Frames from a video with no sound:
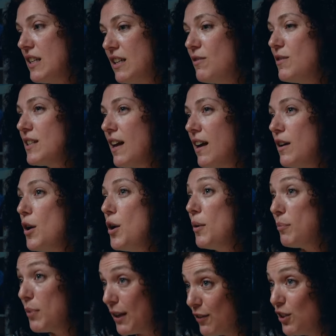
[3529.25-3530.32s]
And he was like,
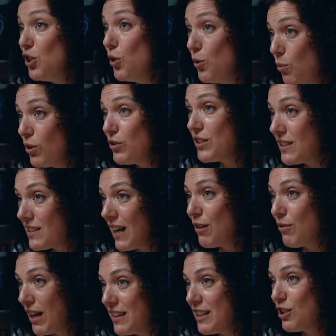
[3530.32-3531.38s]
"But if you want to
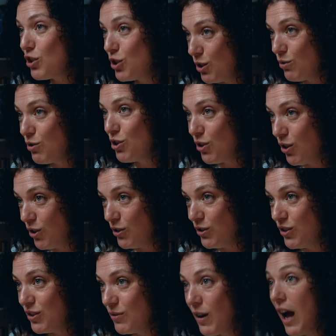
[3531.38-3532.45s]
direct this, you
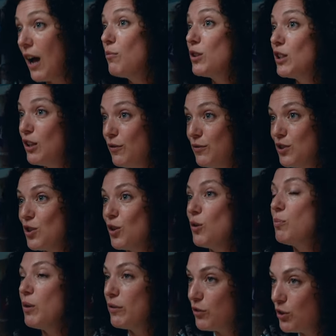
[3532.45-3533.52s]
should. I would love
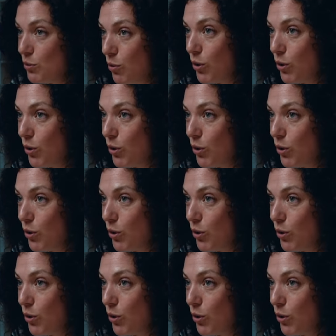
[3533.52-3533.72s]
to, but if you